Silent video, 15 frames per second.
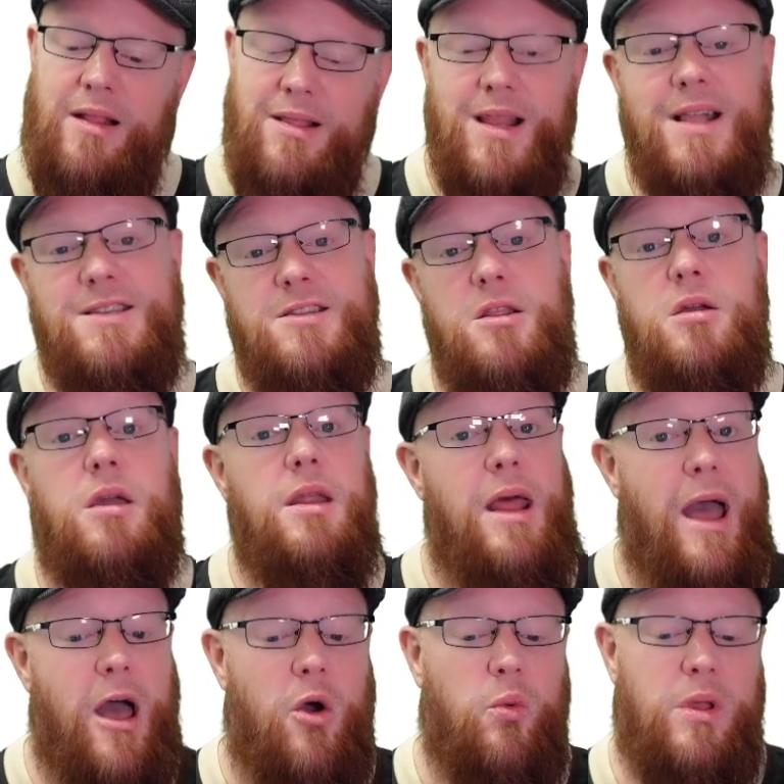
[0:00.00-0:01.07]
Let's look at
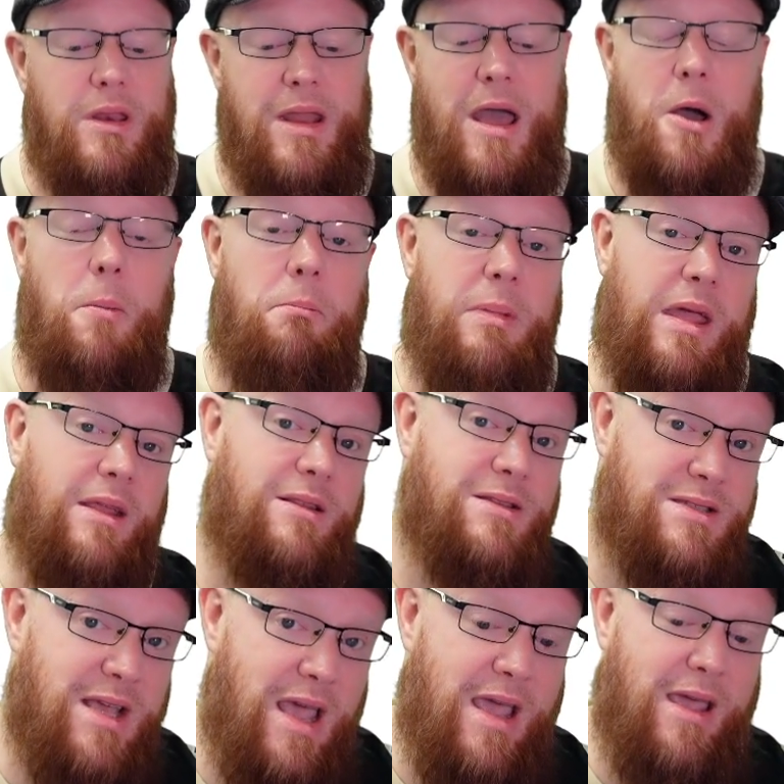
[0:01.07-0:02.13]
how we now
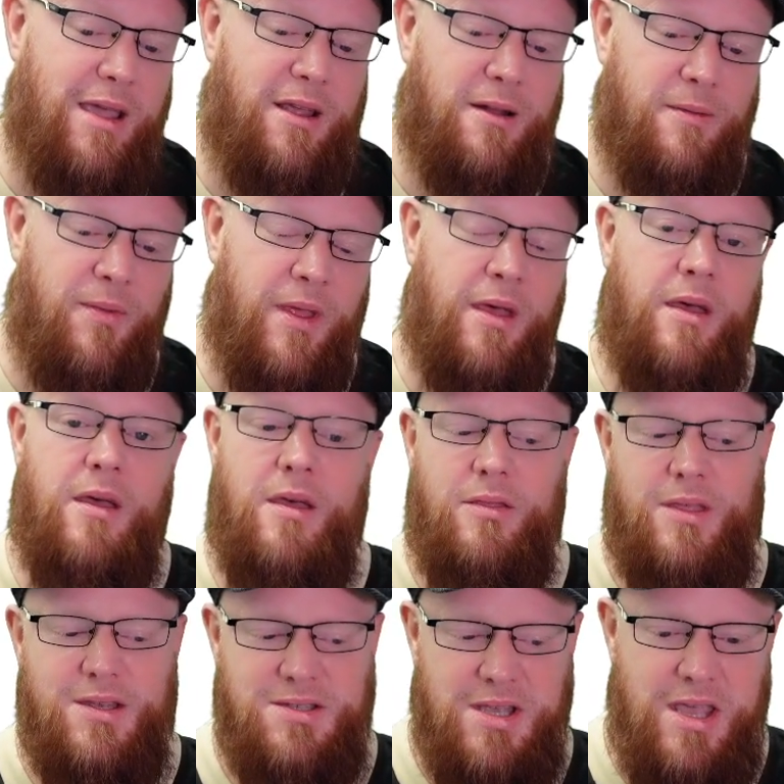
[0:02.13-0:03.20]
maintain
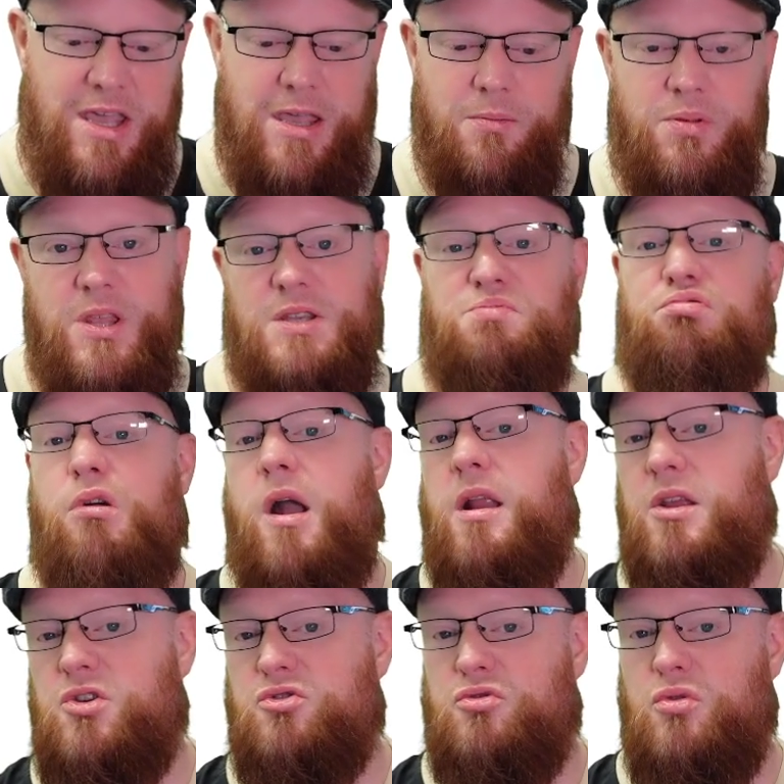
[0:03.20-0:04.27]
this heap, this
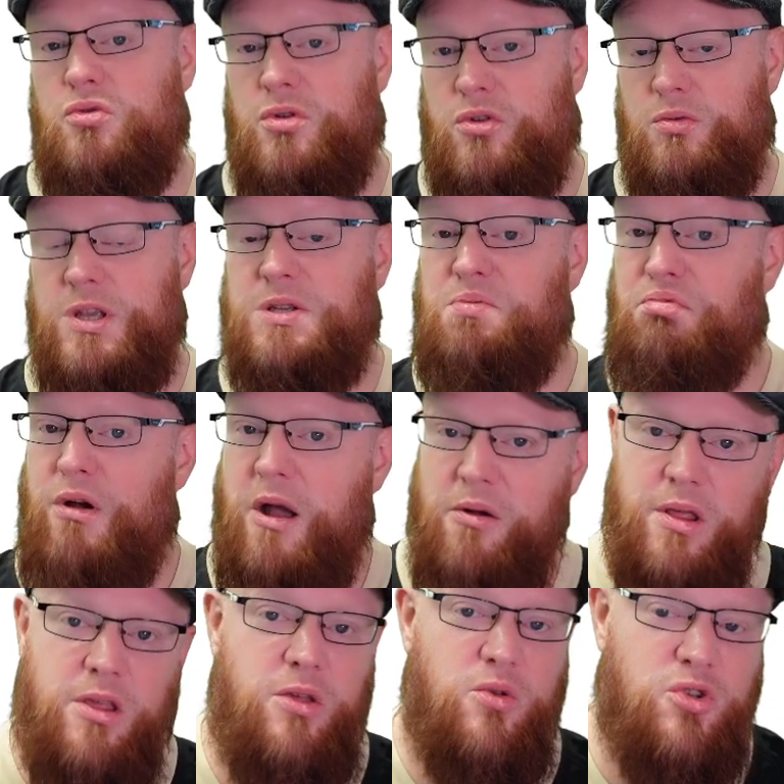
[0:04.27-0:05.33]
priority
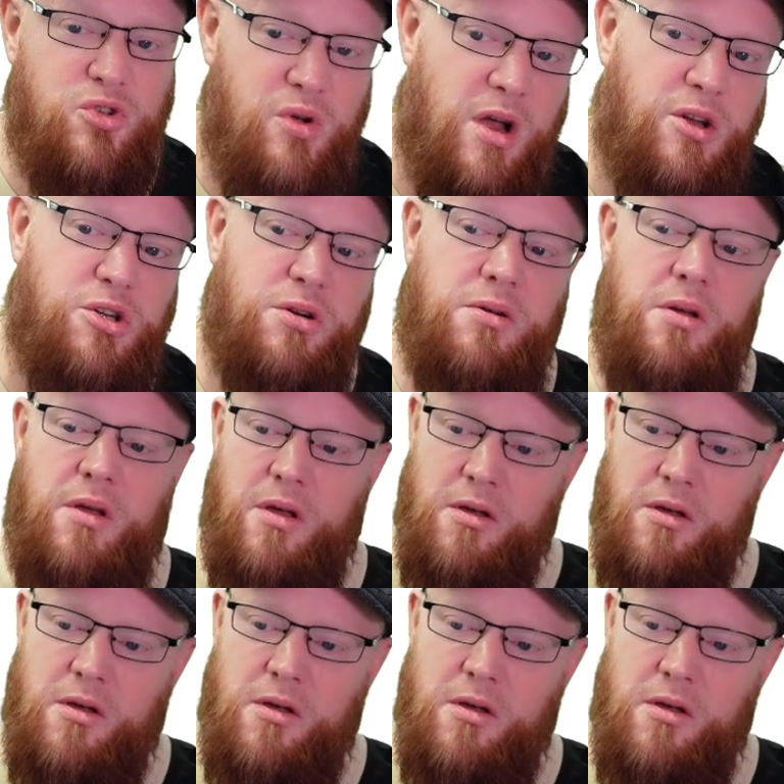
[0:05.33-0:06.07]
queue structure.